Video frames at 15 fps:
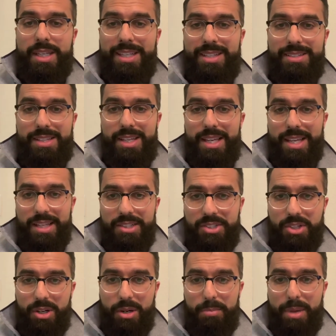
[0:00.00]
and is it
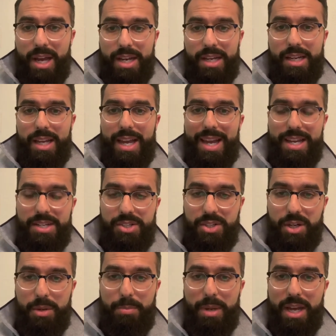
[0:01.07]
intrahepatic,
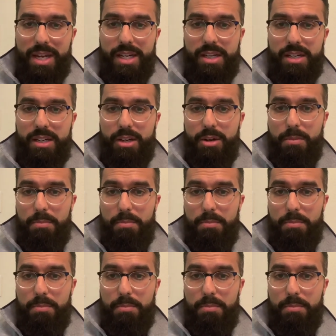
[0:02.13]
extrahepatic,